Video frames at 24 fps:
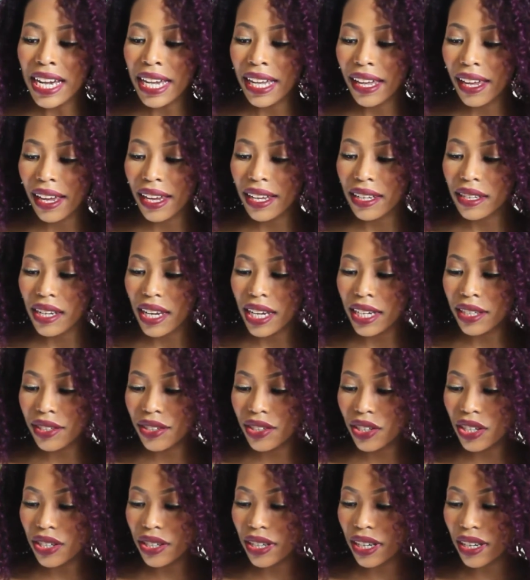and
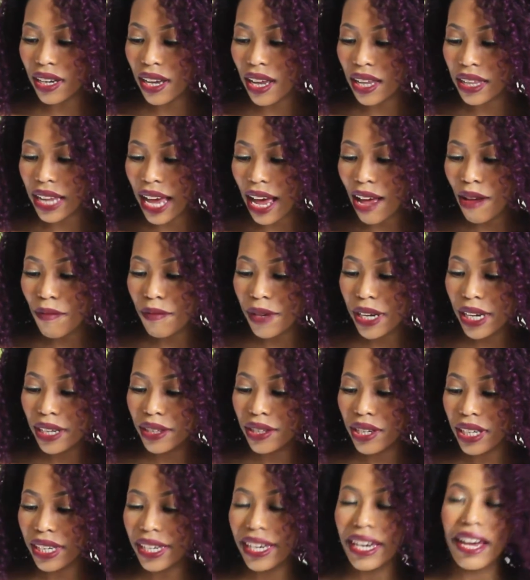it's just going to allow
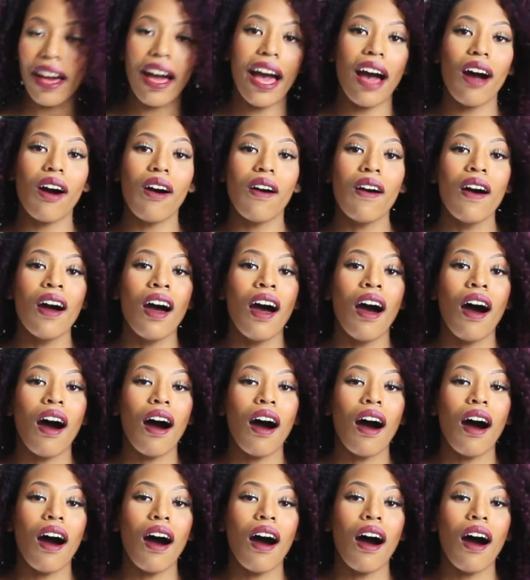me to get out